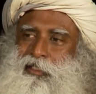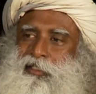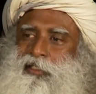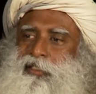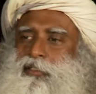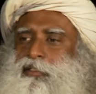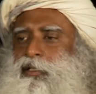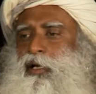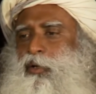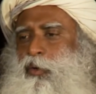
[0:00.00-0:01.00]
it is
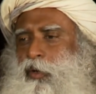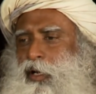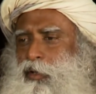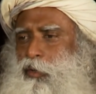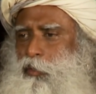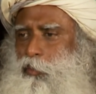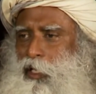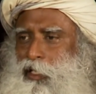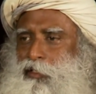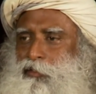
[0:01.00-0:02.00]
an old record
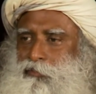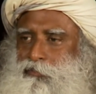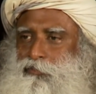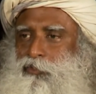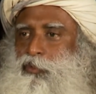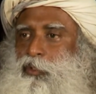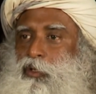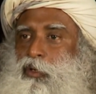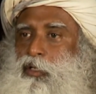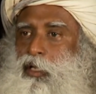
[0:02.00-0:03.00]
playing, which will
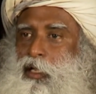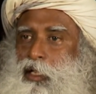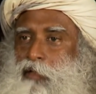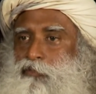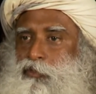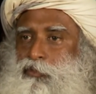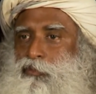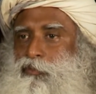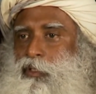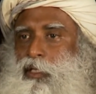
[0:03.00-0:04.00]
not allow
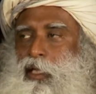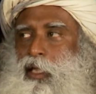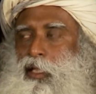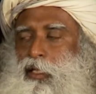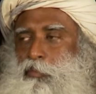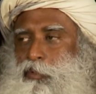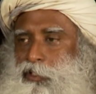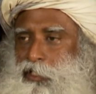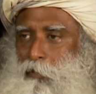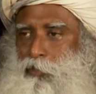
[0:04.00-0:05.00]
you any
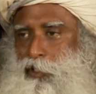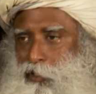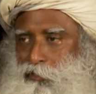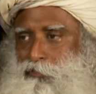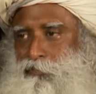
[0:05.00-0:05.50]
perception.